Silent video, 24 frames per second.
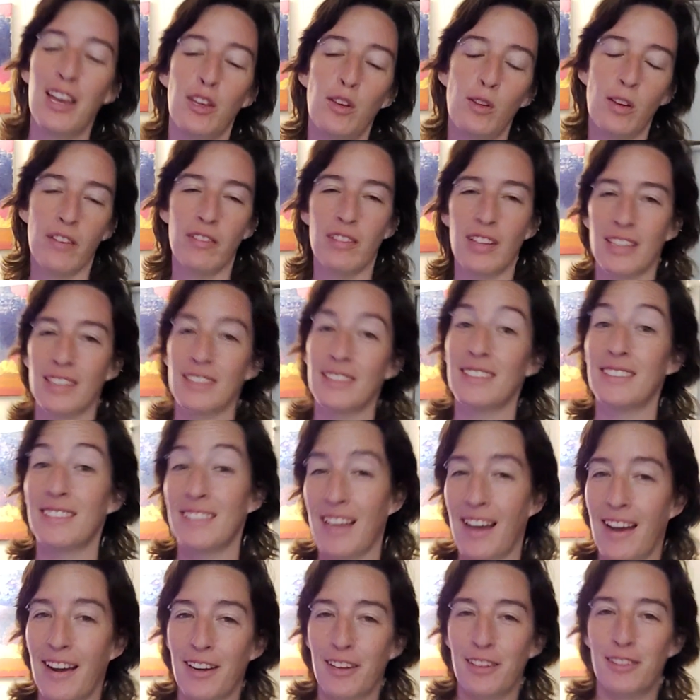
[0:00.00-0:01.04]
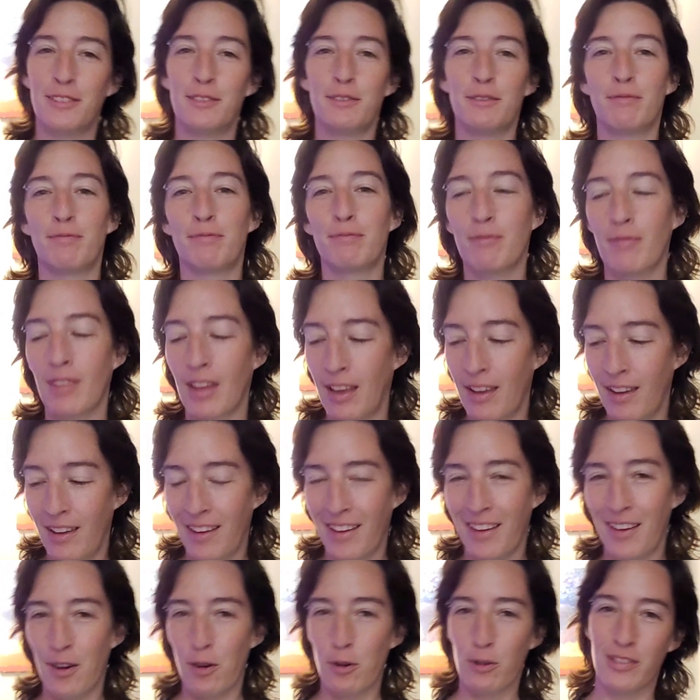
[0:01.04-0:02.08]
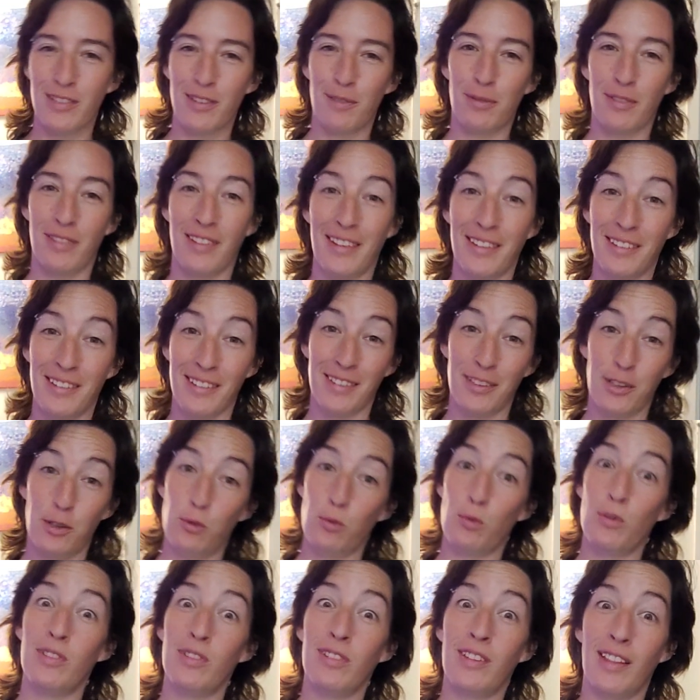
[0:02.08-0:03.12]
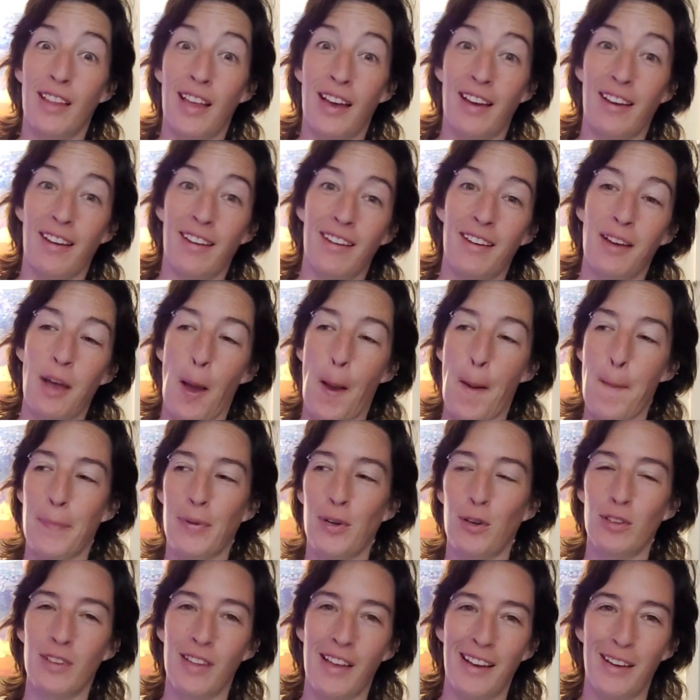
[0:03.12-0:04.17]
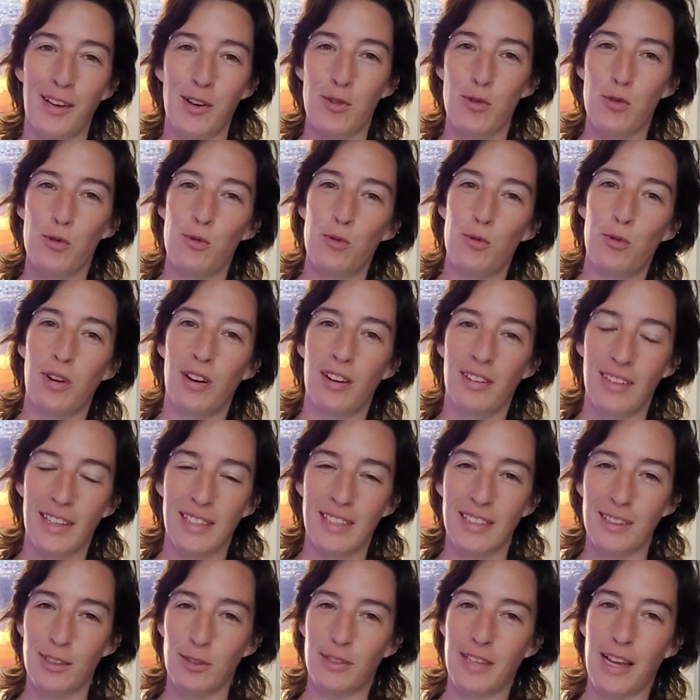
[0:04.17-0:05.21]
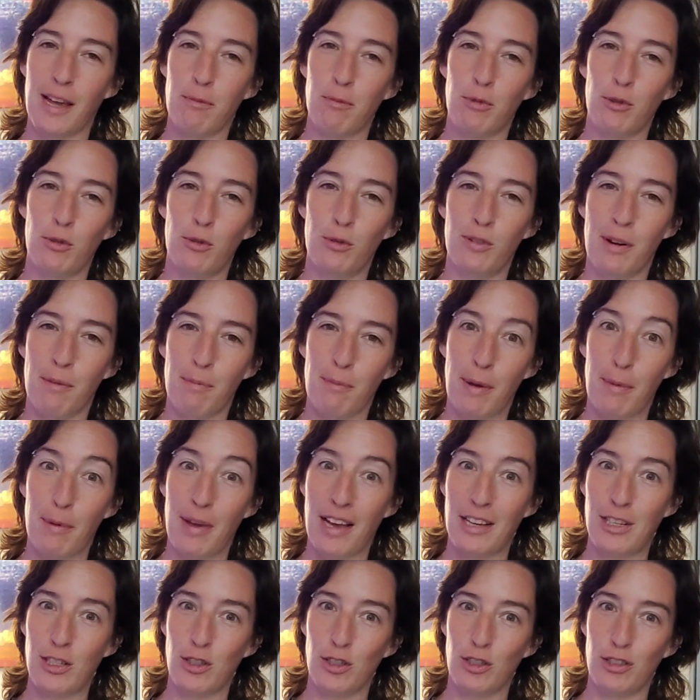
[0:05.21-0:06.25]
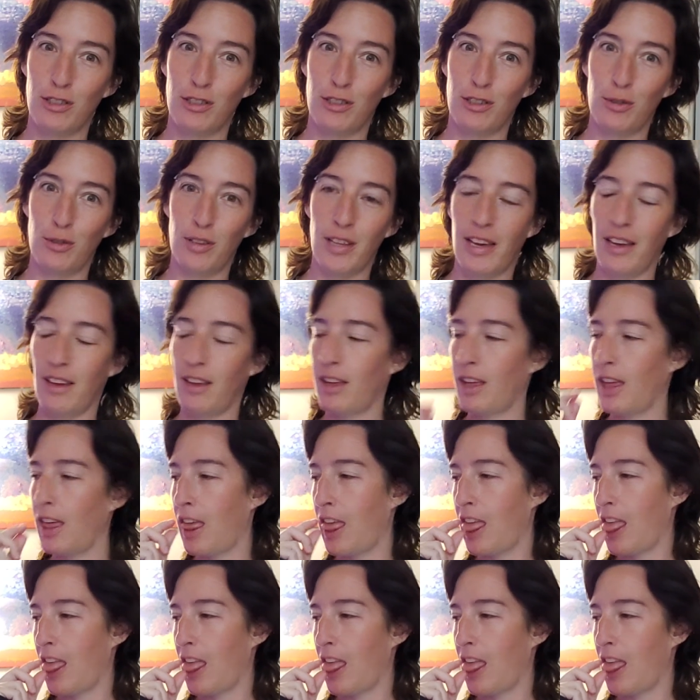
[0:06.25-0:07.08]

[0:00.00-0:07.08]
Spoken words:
you have like a desire or something that you really like, but you're like, ooh, that's a little taboo. Maybe I shouldn't do that.